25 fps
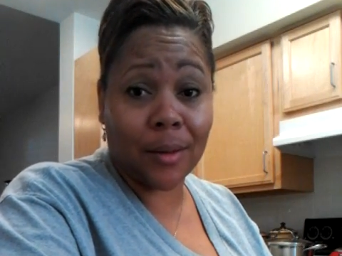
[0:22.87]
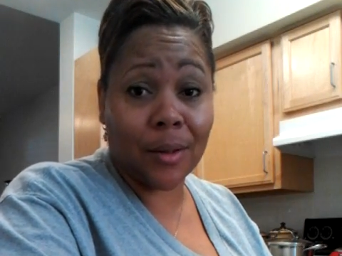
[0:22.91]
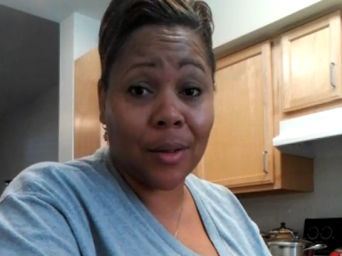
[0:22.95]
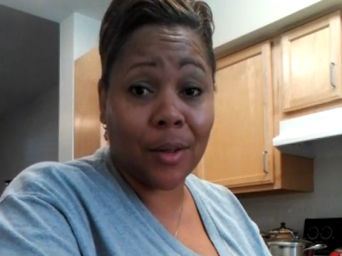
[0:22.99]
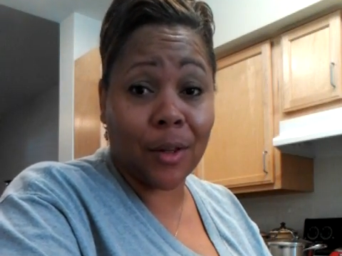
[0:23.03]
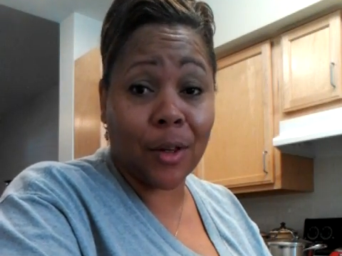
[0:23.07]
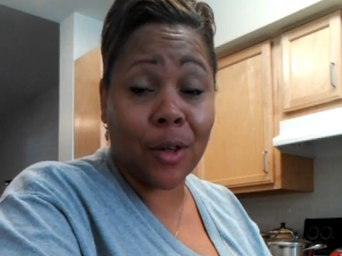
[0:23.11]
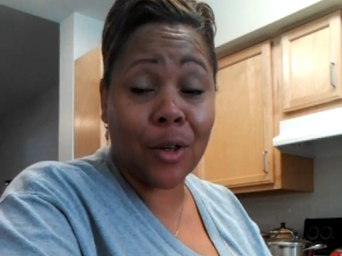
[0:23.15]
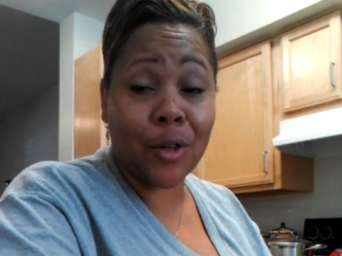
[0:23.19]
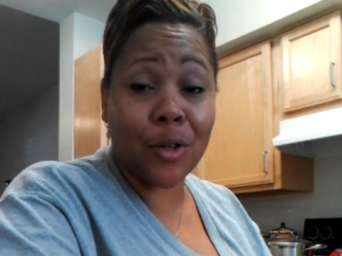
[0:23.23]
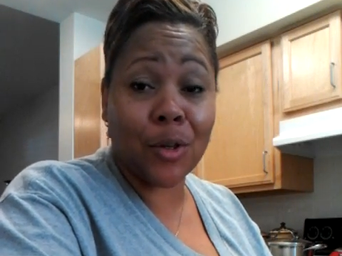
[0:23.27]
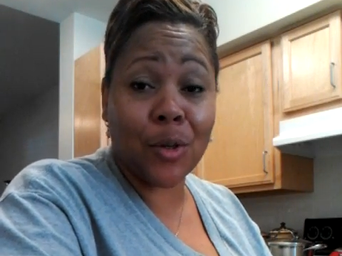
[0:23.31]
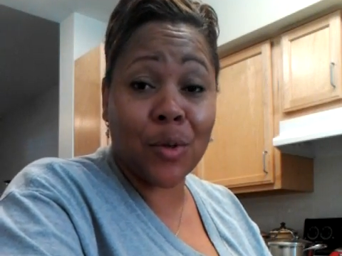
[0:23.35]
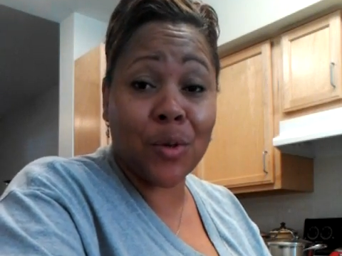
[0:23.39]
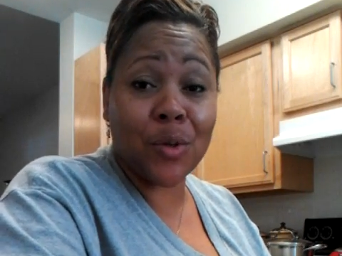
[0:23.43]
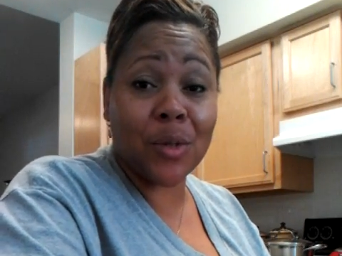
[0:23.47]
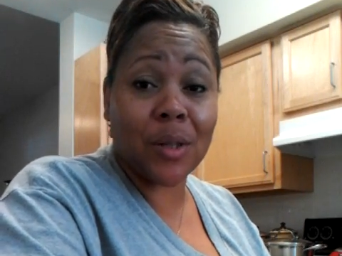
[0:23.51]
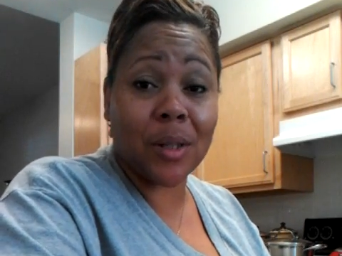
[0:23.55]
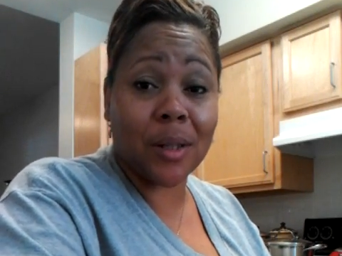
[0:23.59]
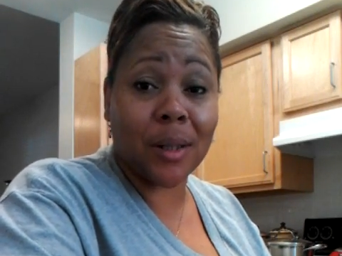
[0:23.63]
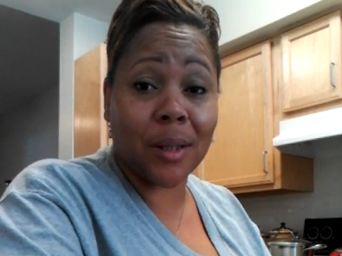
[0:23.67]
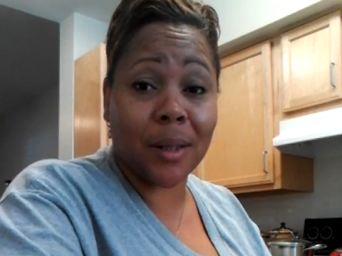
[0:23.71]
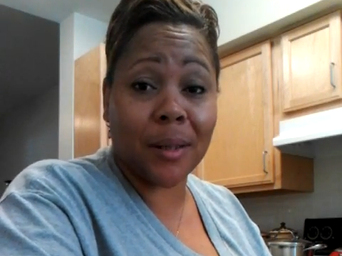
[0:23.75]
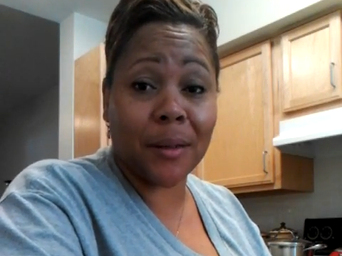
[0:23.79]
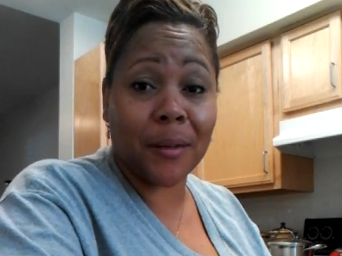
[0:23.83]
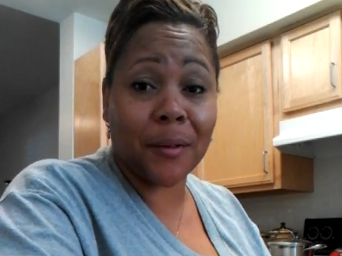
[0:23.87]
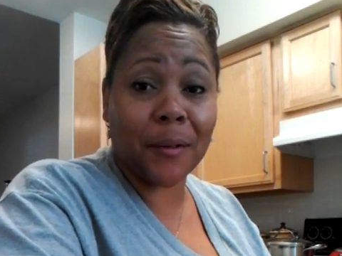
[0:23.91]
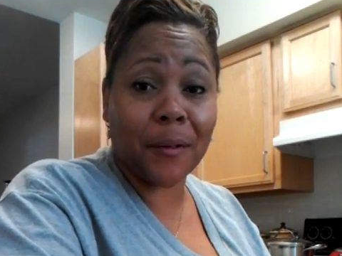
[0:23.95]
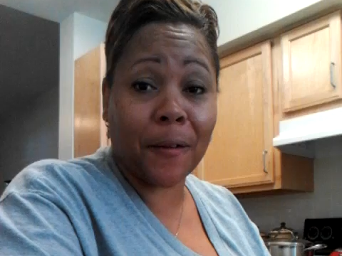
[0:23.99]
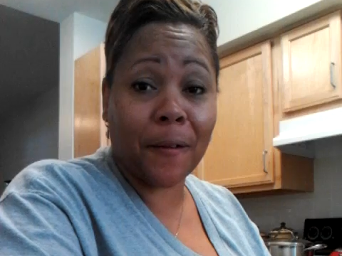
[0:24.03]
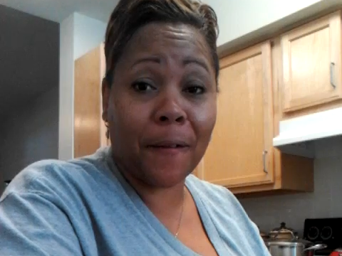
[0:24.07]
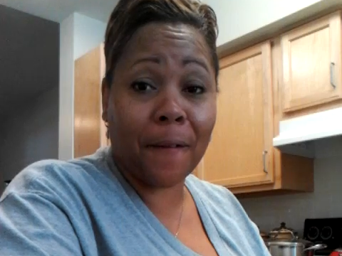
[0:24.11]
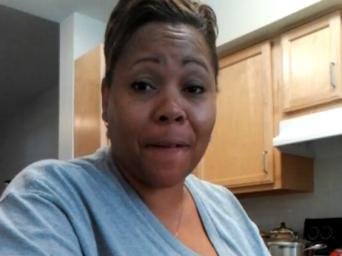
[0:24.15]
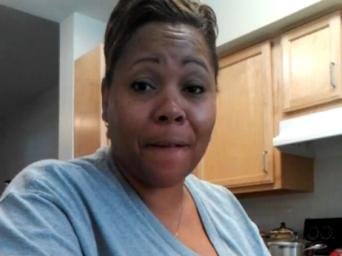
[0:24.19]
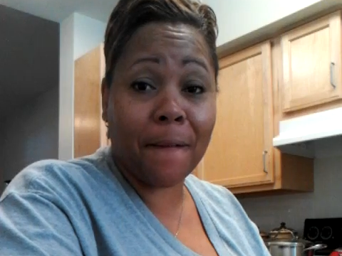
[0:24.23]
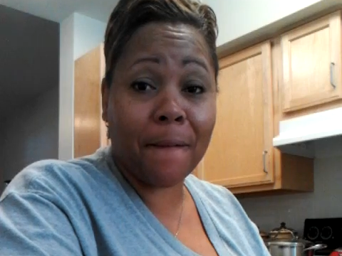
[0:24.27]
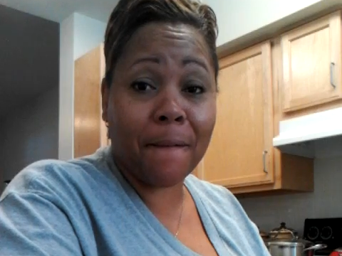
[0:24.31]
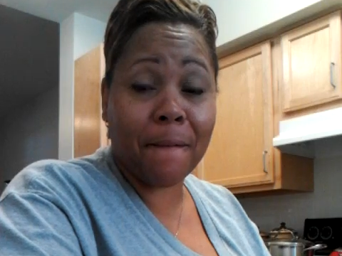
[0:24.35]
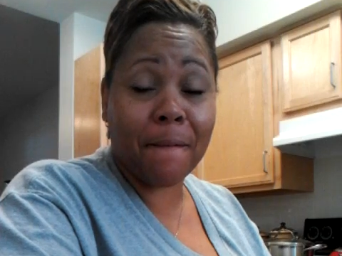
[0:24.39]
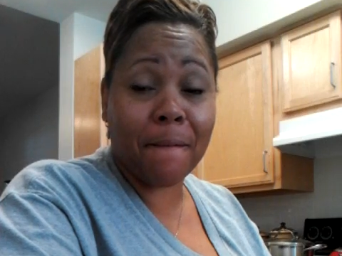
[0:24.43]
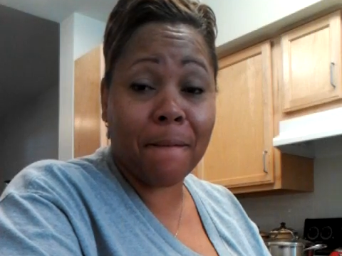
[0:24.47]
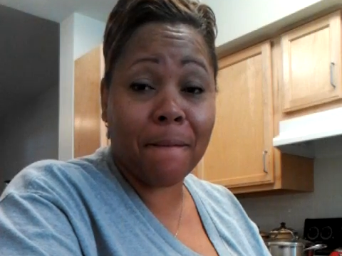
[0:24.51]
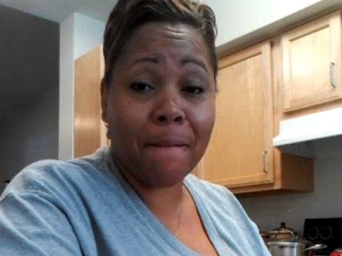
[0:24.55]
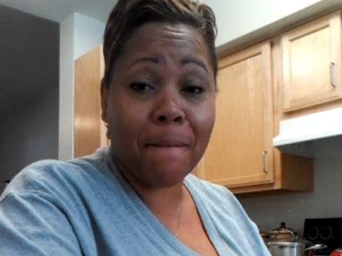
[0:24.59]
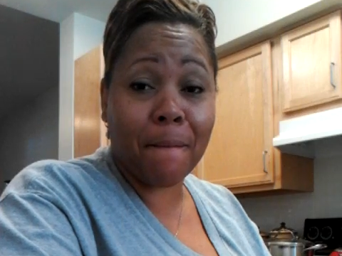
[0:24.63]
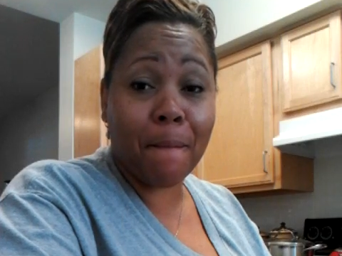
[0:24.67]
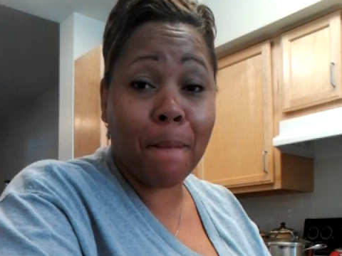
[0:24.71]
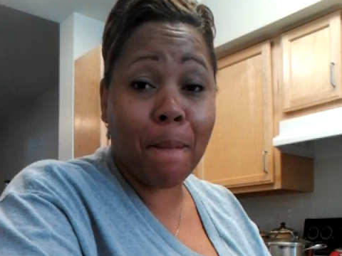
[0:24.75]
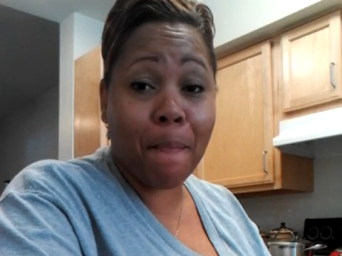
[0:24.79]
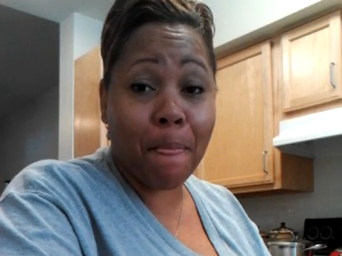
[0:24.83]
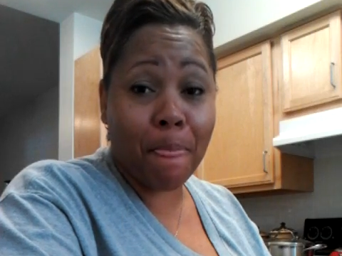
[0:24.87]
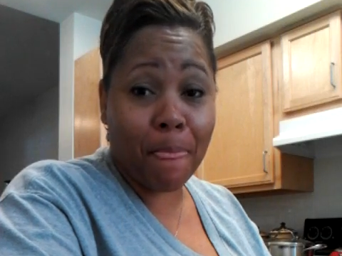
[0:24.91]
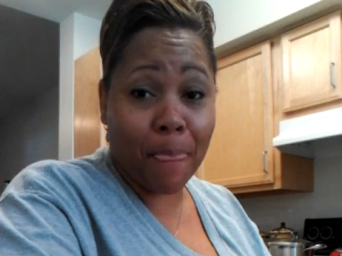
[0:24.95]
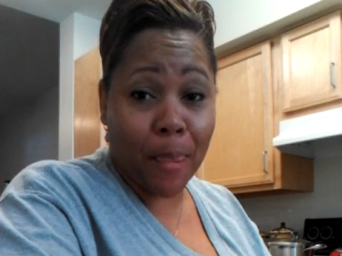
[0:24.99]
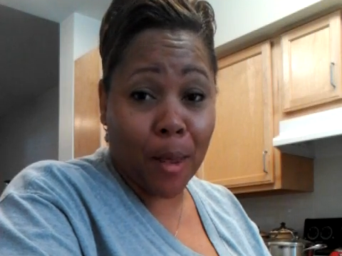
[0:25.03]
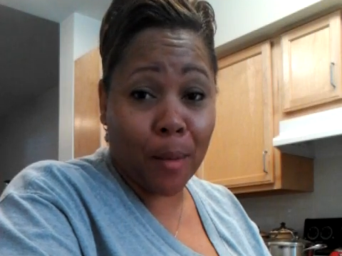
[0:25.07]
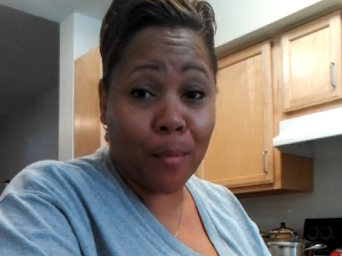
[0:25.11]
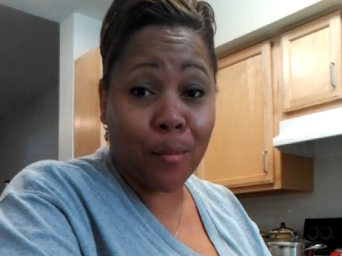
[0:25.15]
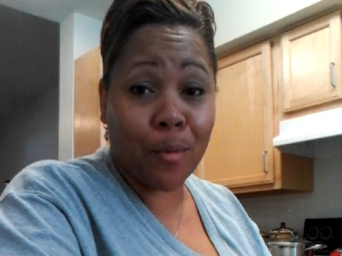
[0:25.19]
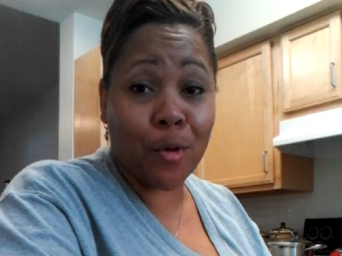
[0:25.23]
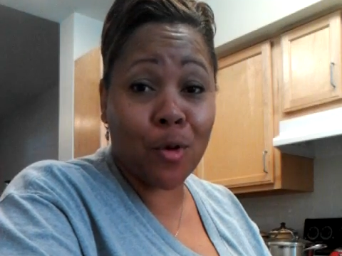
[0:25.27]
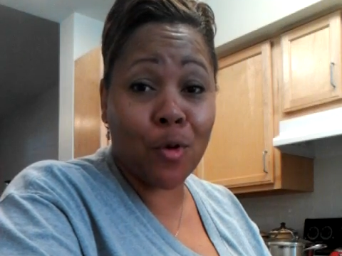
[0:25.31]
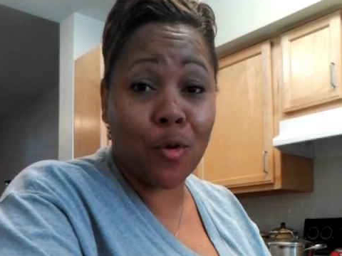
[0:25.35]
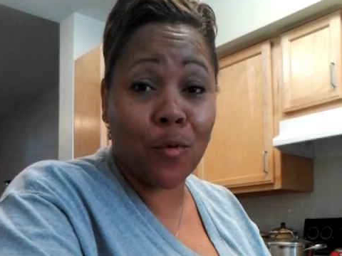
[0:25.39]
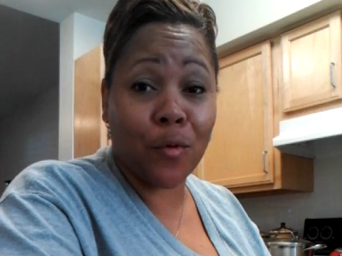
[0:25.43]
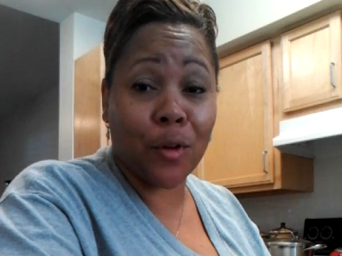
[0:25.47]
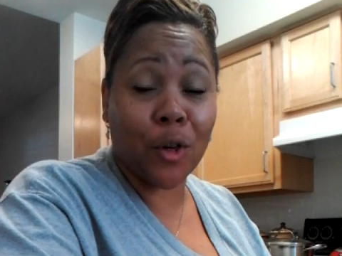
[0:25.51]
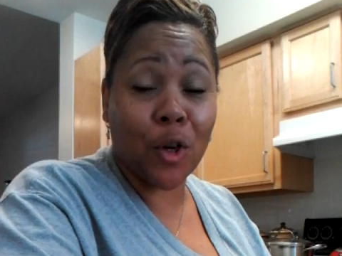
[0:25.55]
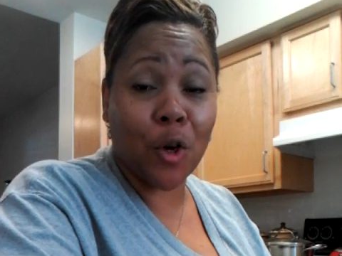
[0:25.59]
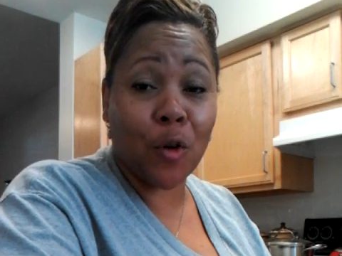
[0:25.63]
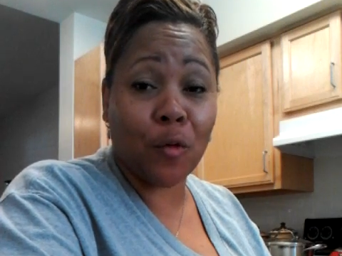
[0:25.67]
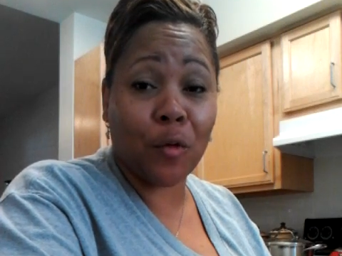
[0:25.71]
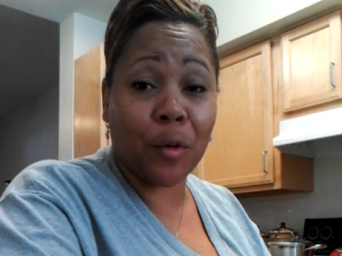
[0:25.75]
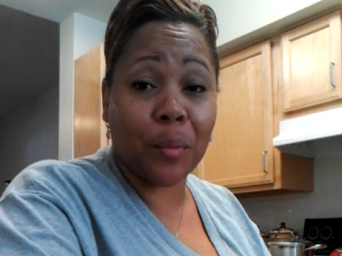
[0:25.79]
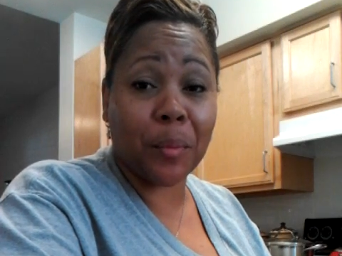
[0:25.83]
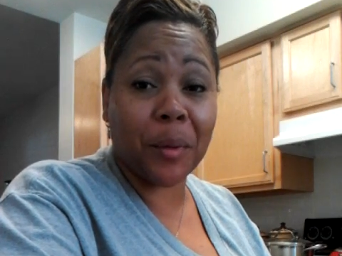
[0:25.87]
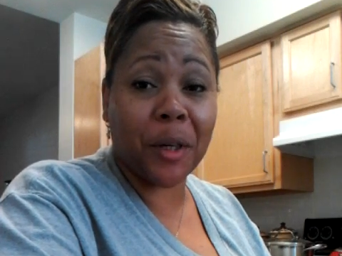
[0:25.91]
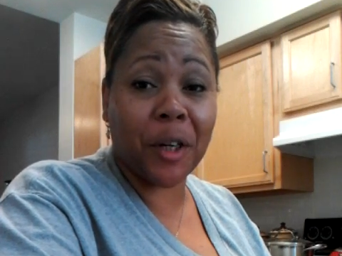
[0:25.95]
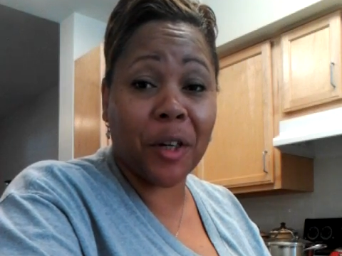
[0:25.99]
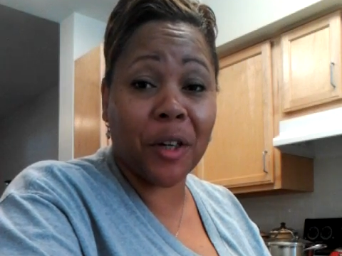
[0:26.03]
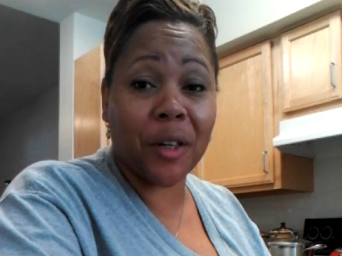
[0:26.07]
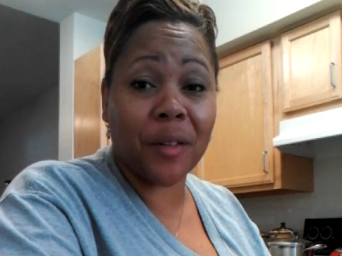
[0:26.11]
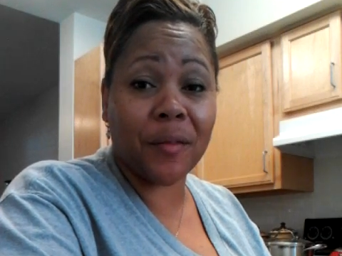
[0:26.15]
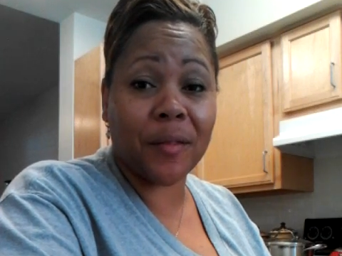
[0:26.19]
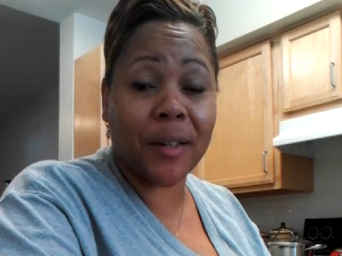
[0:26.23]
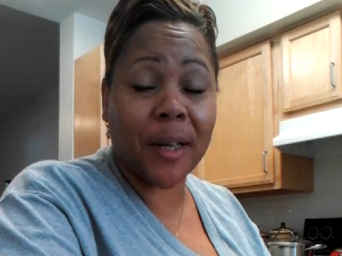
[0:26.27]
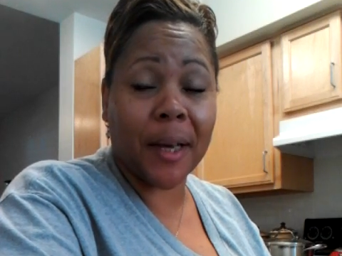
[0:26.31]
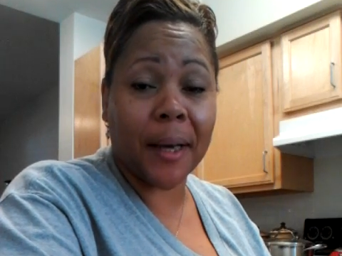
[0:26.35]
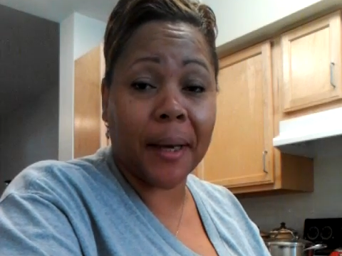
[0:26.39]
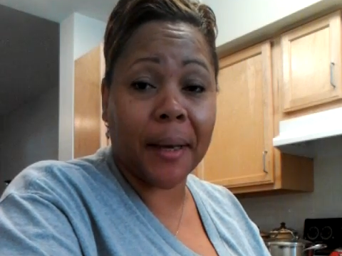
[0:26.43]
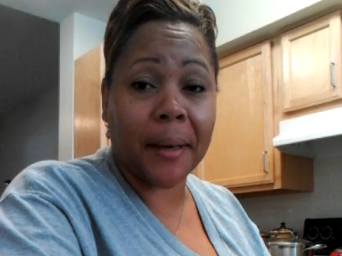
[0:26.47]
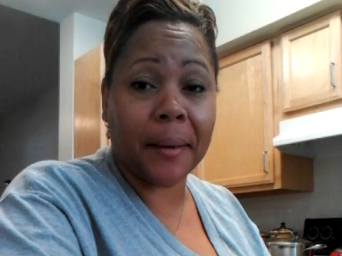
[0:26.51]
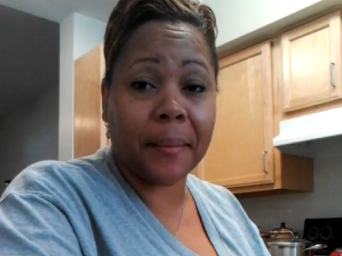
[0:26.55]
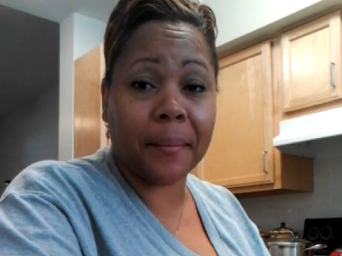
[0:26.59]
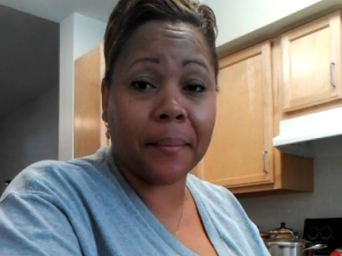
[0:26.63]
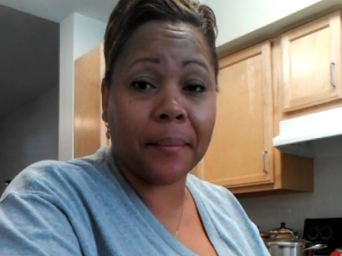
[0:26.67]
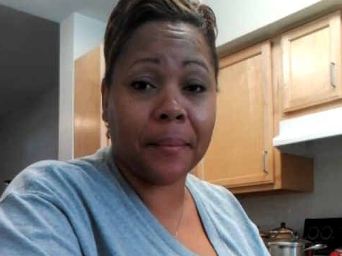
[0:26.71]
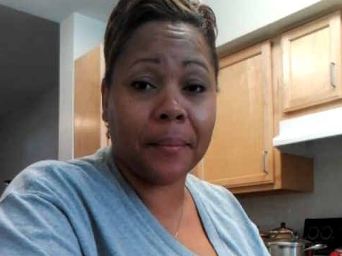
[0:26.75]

they're usually proven over a period of time.